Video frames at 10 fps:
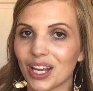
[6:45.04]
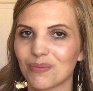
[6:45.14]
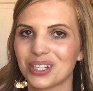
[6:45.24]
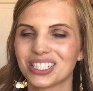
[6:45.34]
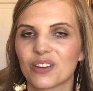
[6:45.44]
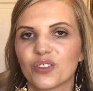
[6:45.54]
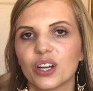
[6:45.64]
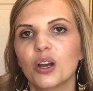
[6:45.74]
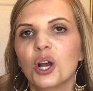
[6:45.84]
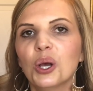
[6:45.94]
everybody's
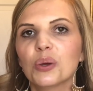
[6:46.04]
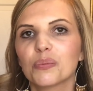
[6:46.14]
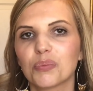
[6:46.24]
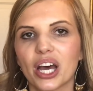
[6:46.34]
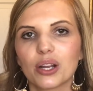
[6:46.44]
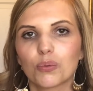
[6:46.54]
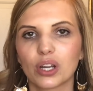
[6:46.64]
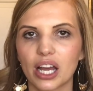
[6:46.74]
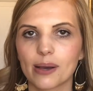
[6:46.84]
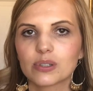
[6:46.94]
different. But
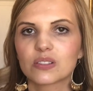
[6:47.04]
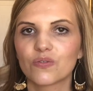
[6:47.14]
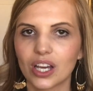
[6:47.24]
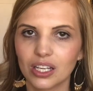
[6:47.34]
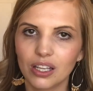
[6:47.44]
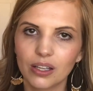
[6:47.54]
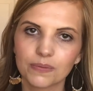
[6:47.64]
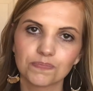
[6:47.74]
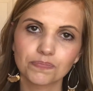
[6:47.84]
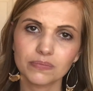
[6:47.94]
when I was finding
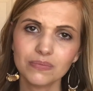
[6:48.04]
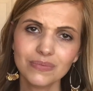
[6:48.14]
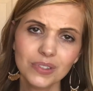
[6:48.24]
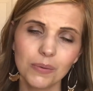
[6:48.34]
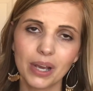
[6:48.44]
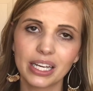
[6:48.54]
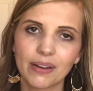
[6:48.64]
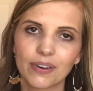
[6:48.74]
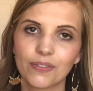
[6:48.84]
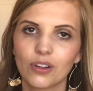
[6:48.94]
my
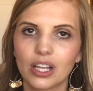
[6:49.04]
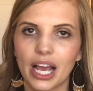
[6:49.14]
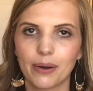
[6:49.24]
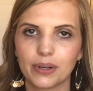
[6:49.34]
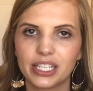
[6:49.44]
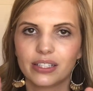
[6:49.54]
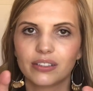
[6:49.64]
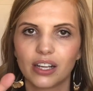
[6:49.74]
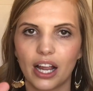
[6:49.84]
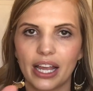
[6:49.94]
Neverfull,
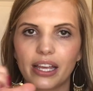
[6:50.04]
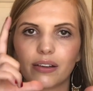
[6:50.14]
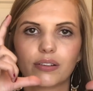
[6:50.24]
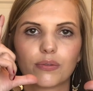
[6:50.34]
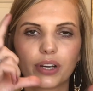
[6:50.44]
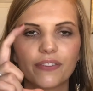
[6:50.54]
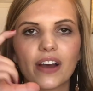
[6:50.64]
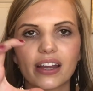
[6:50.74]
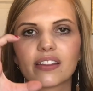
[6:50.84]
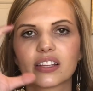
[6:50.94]
I
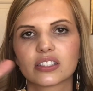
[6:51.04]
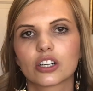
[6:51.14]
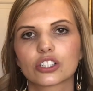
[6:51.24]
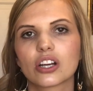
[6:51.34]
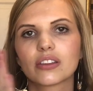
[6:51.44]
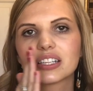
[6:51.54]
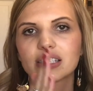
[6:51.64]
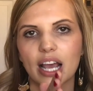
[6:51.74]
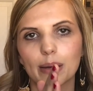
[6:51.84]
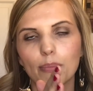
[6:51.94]
refined the search on the
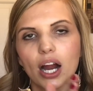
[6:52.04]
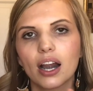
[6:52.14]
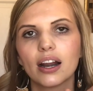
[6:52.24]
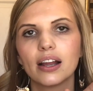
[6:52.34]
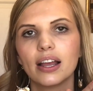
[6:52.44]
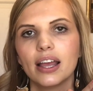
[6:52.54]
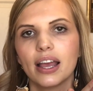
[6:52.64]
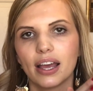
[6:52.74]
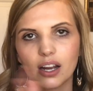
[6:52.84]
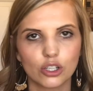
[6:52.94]
sidebar,
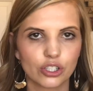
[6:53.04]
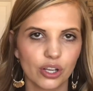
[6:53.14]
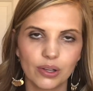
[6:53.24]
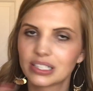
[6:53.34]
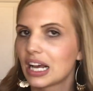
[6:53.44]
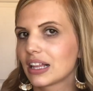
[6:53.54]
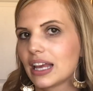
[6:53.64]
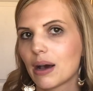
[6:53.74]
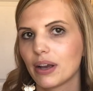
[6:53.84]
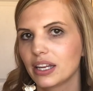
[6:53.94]
and I'll show you exactly
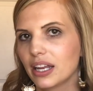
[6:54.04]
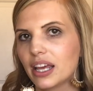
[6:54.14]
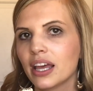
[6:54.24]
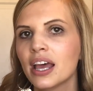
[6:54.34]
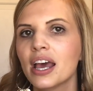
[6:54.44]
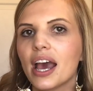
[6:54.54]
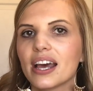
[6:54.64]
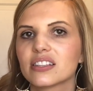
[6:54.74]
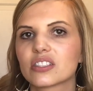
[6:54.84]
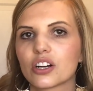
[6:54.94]
how I did it,
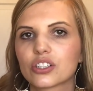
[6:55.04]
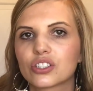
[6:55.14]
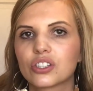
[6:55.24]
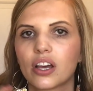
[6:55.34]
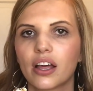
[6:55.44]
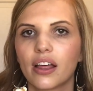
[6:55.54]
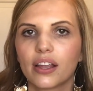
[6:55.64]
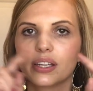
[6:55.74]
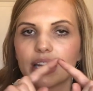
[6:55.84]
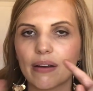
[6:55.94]
and searched
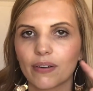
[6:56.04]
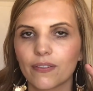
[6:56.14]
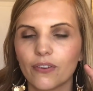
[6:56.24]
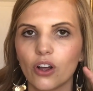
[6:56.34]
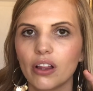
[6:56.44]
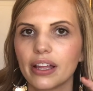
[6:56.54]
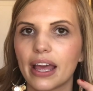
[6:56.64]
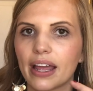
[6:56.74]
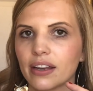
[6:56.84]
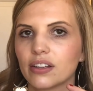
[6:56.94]
Neverfull
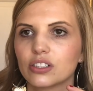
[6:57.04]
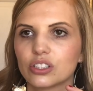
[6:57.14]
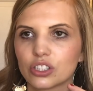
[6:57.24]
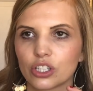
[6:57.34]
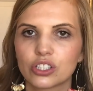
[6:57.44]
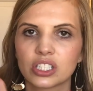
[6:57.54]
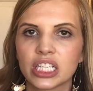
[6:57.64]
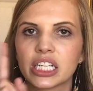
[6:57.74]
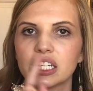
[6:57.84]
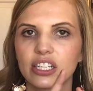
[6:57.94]
and searched
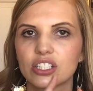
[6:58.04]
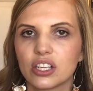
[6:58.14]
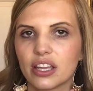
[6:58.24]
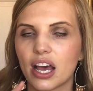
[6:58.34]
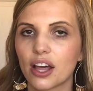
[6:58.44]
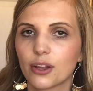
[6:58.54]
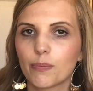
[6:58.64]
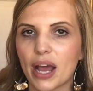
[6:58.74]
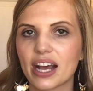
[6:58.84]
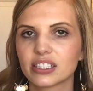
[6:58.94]
the condition that other
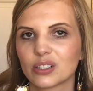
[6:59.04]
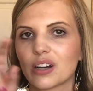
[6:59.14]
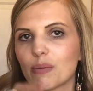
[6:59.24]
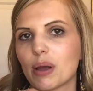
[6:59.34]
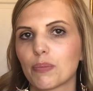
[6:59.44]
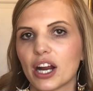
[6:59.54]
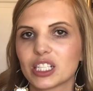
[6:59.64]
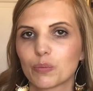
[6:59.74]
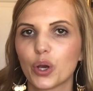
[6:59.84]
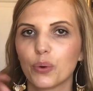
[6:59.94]
bags around my
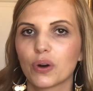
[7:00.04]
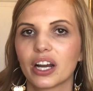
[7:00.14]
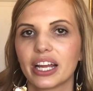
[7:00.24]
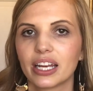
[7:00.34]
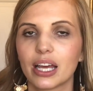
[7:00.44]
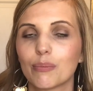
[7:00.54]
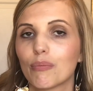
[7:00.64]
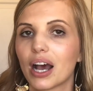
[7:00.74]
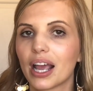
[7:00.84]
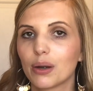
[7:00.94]
price point were in, and
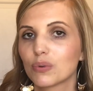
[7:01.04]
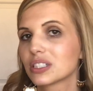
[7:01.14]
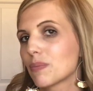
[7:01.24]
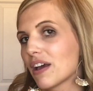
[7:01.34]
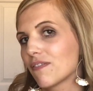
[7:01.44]
mine was by